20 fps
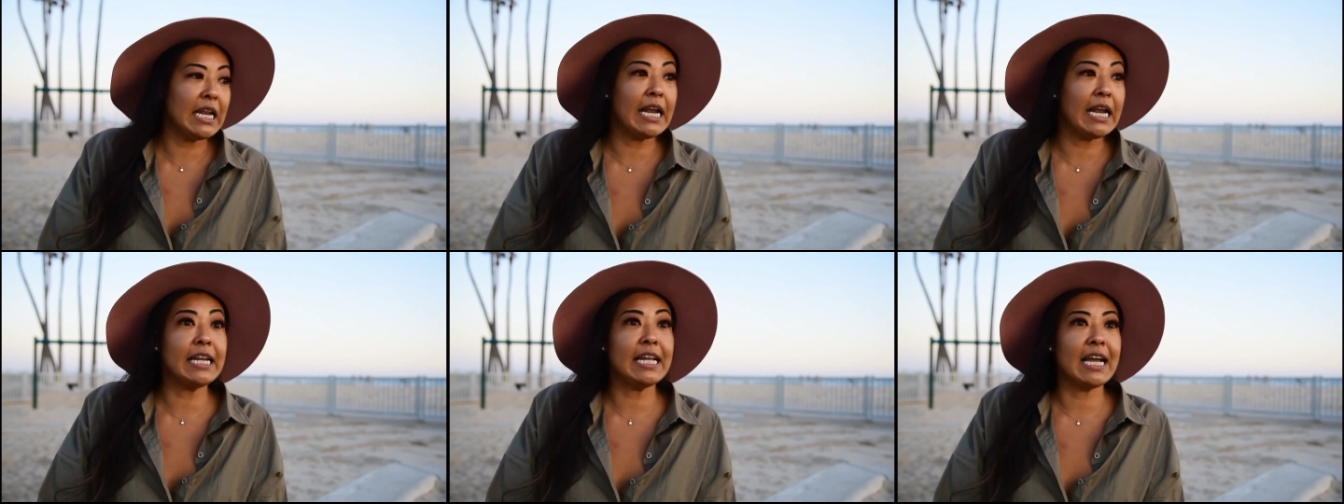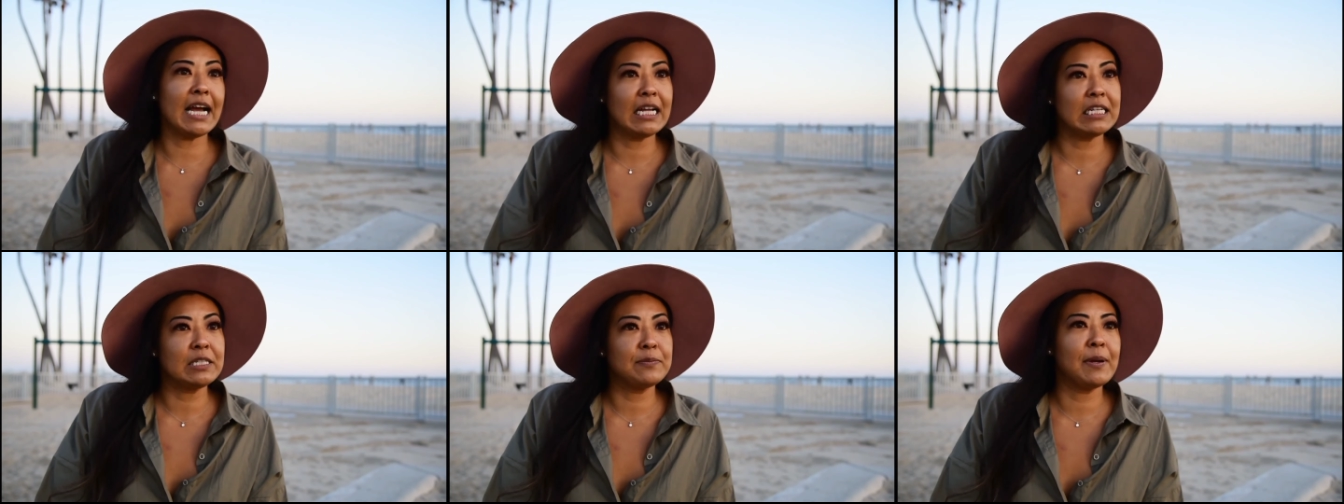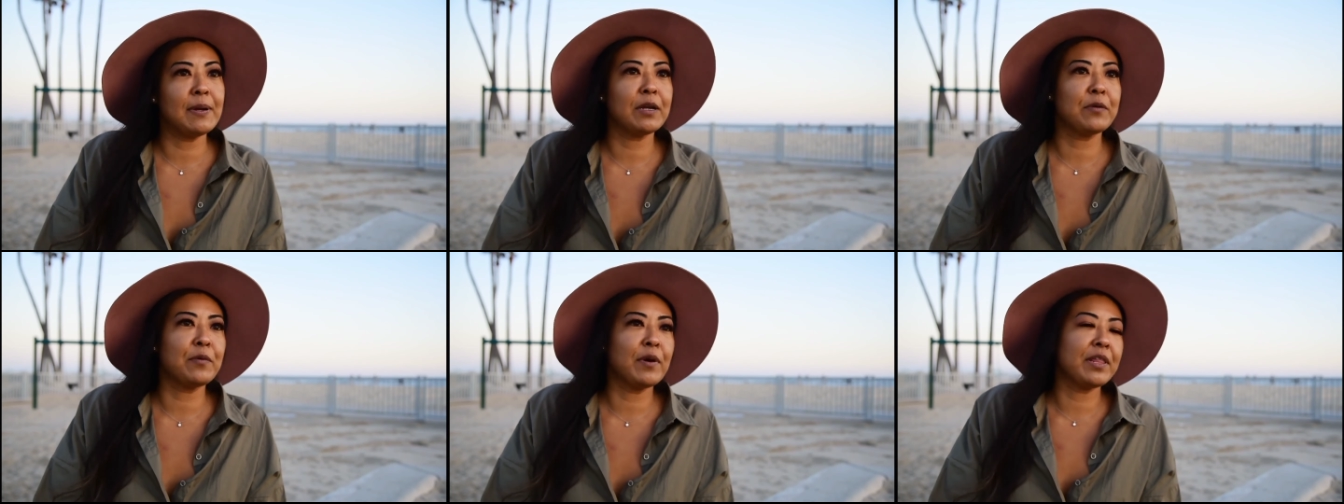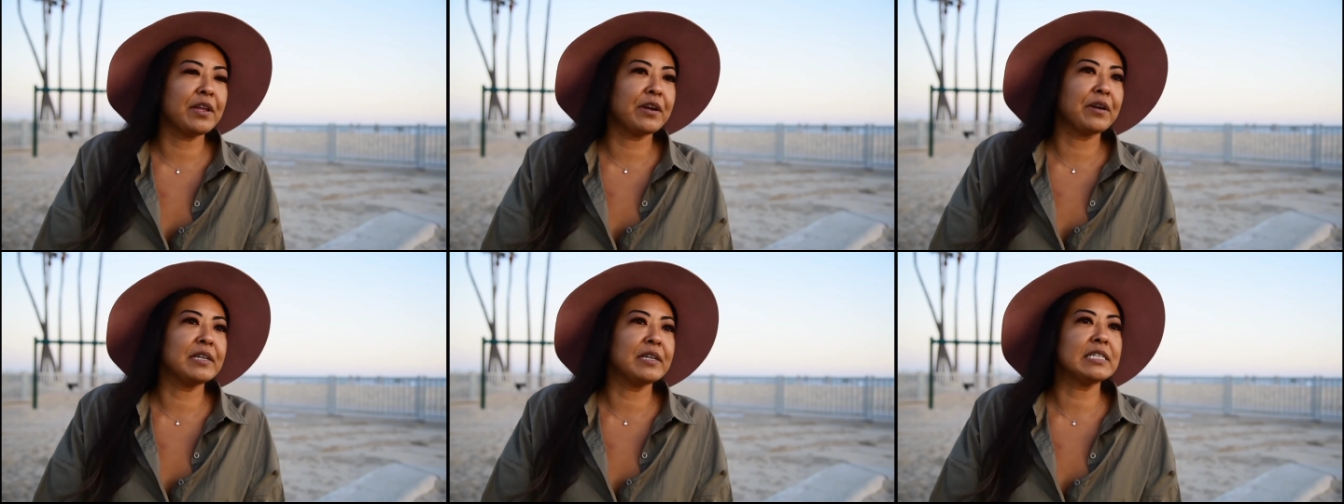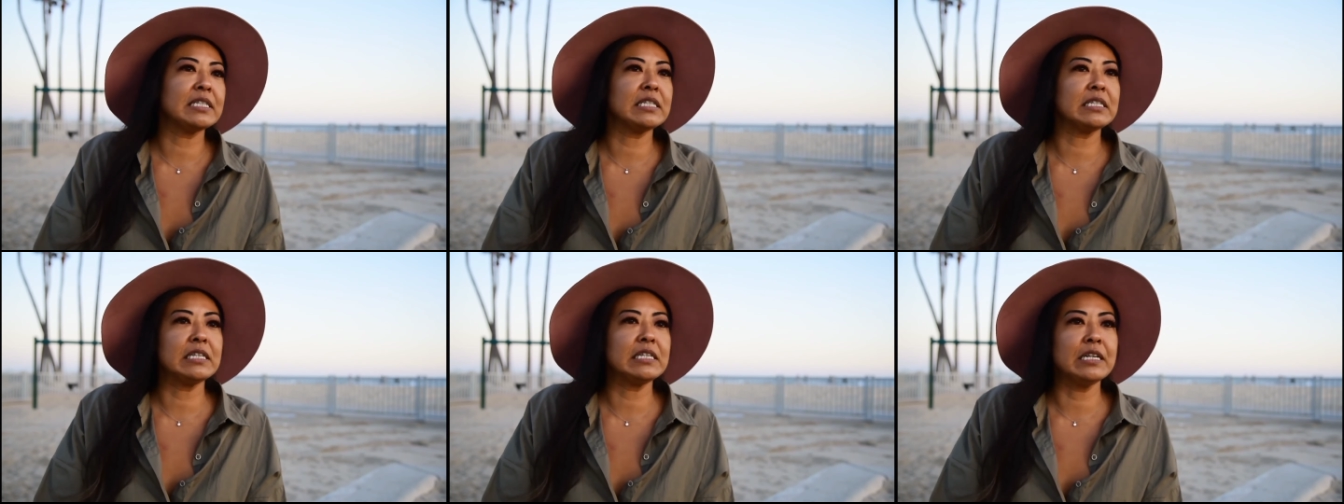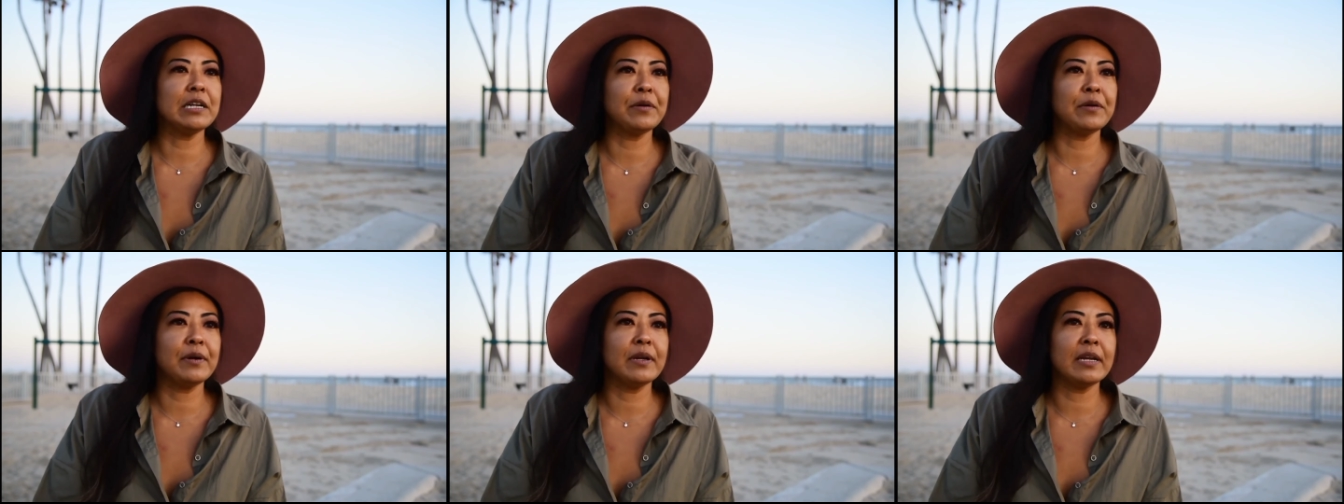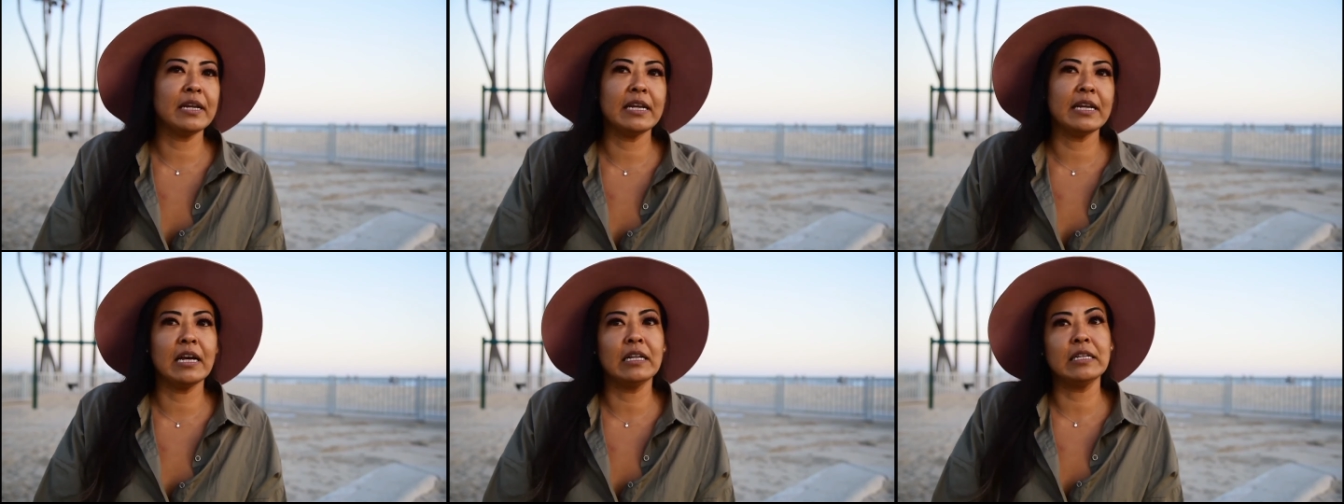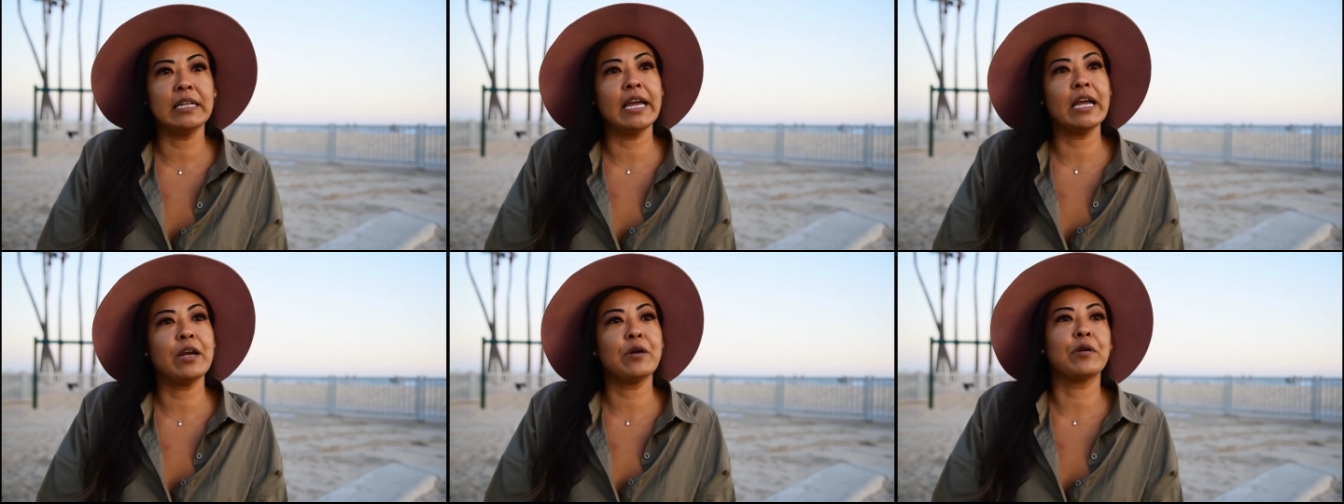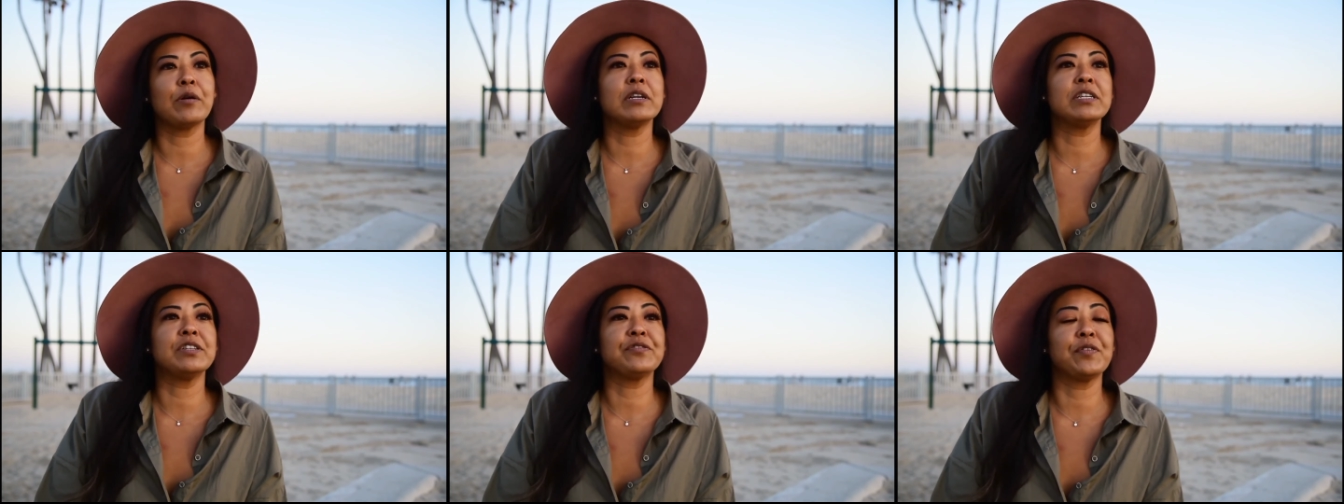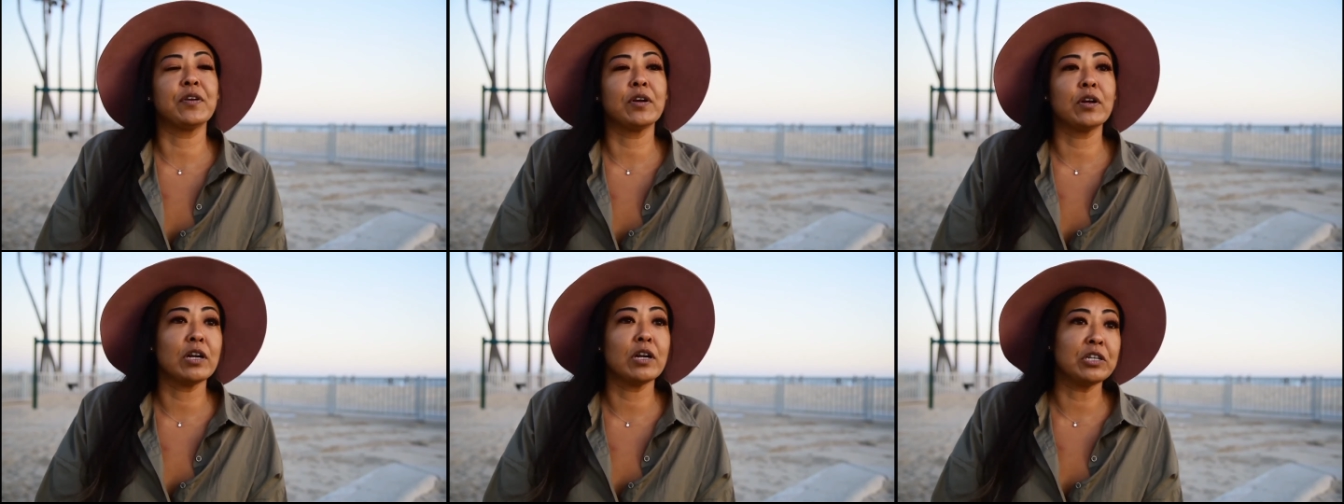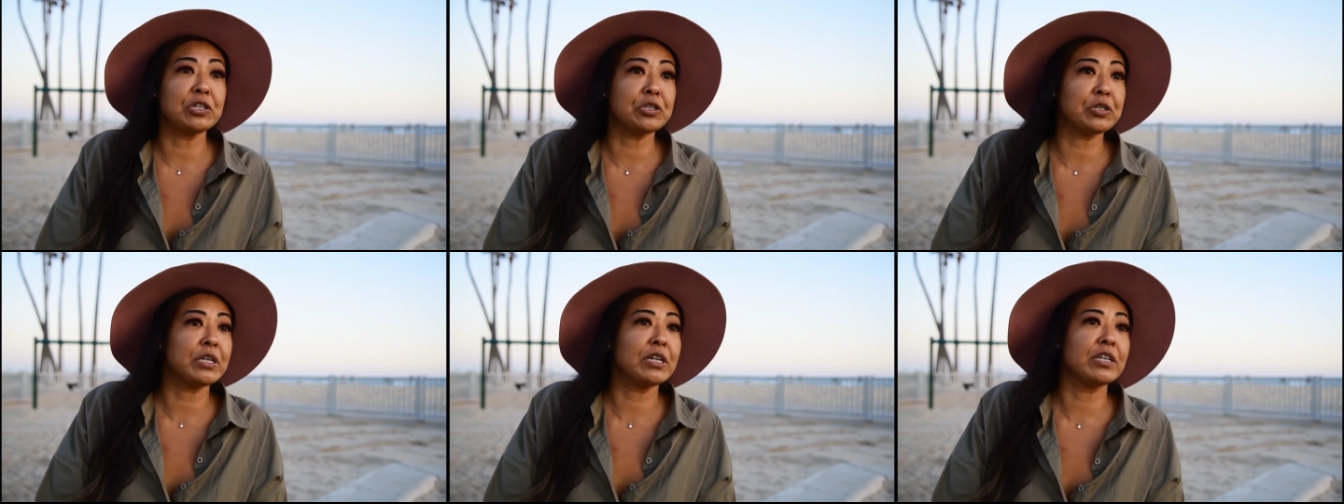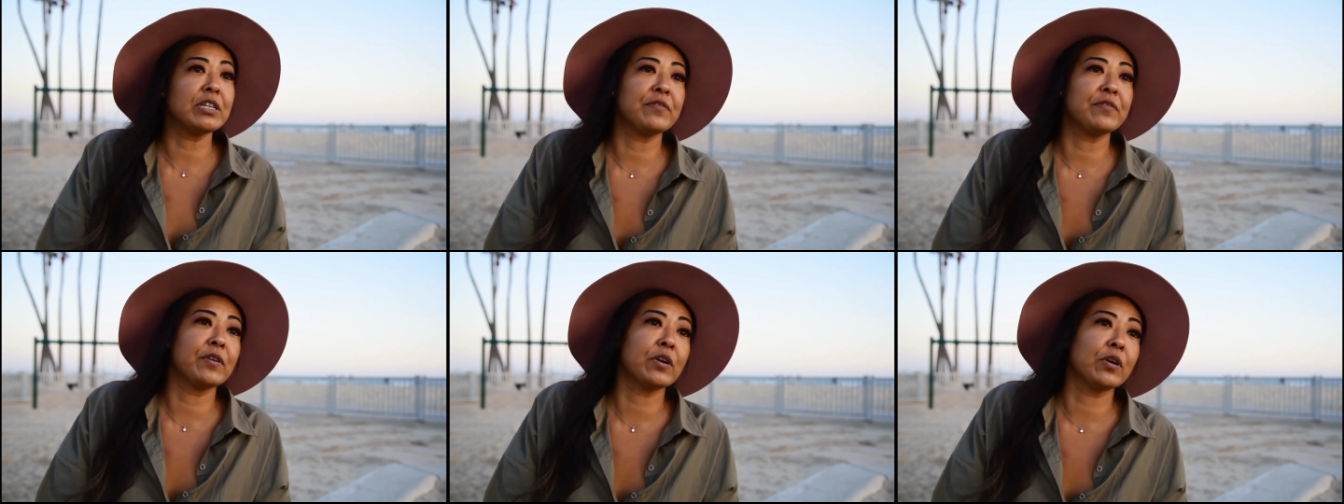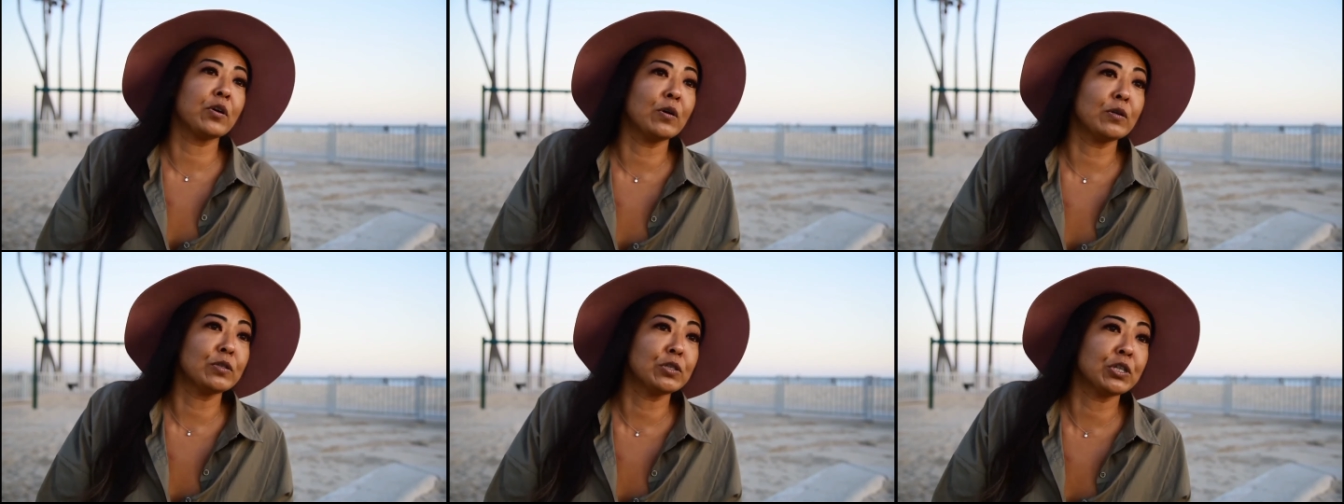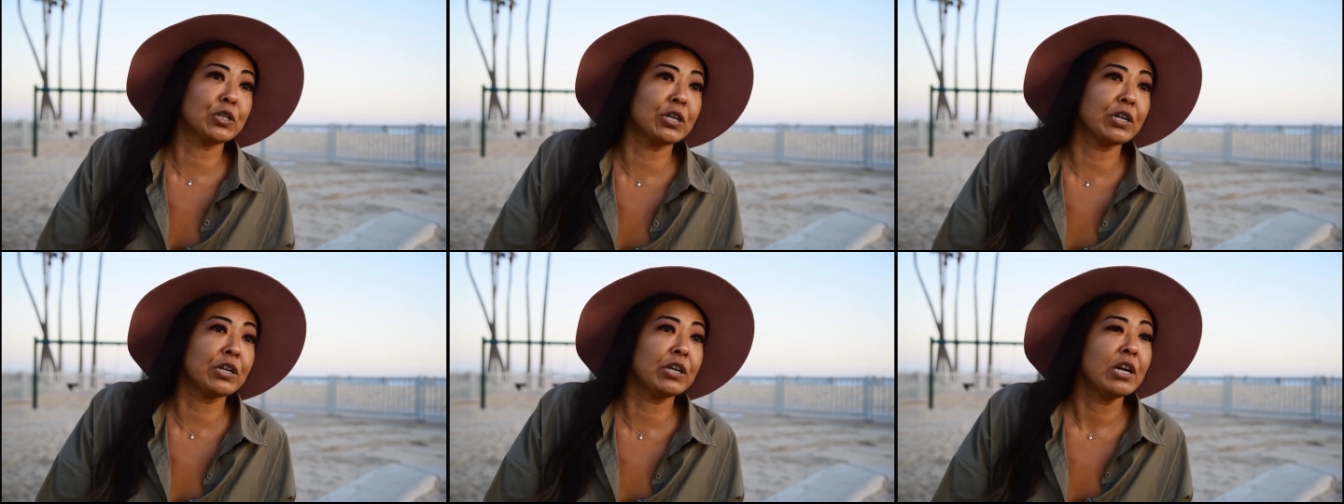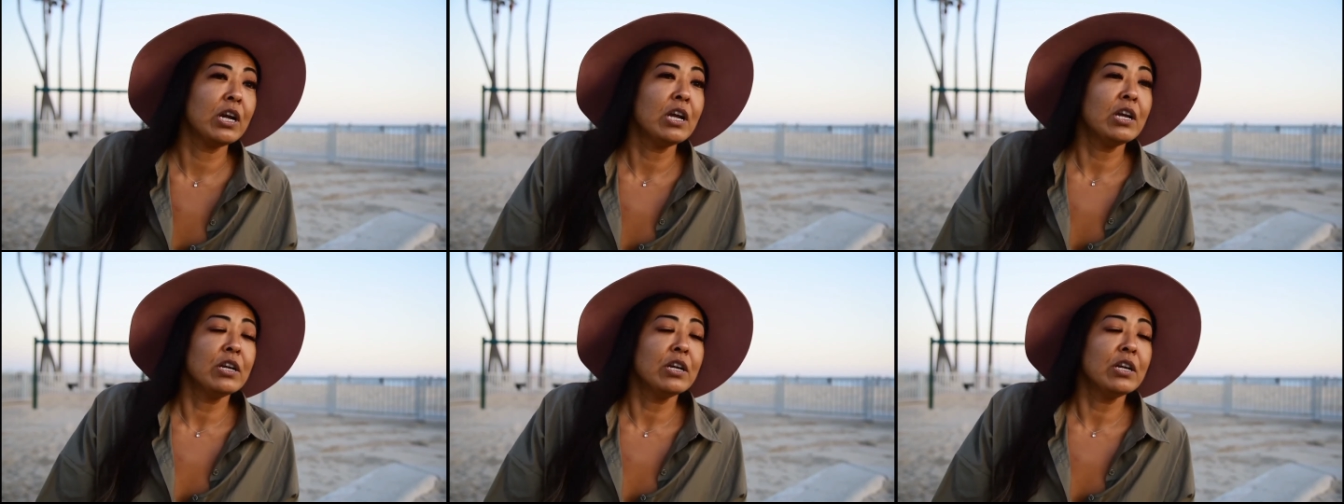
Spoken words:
in any aspect, whether it's, in LA or a different country or different culture.